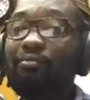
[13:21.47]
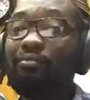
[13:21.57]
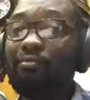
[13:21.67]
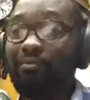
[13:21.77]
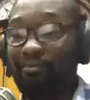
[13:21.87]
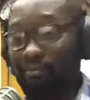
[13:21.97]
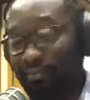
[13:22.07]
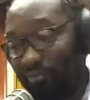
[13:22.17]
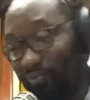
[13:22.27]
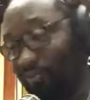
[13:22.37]

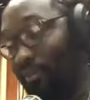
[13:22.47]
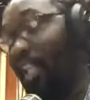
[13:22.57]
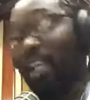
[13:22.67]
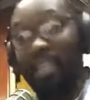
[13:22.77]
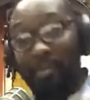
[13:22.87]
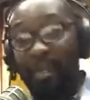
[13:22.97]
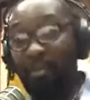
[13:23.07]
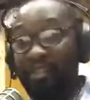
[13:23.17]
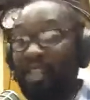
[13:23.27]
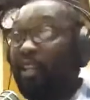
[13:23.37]
And the Ministry
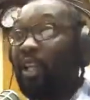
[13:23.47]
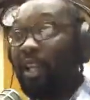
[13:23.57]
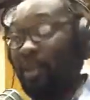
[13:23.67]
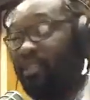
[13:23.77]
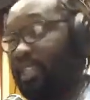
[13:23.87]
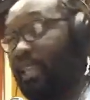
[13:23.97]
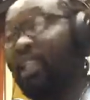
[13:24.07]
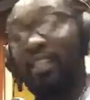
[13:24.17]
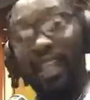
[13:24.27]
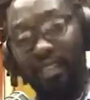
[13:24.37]
of Health said
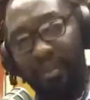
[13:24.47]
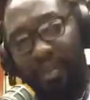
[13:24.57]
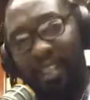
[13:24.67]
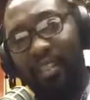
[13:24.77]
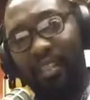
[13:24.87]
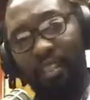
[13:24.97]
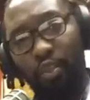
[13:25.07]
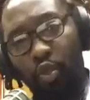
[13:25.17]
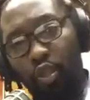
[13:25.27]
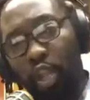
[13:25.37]
that this
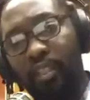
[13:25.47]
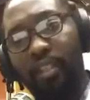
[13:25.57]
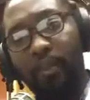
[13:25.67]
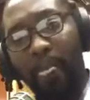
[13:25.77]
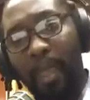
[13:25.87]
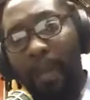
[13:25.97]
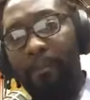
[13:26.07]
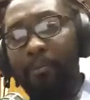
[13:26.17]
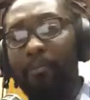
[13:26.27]
should not happen.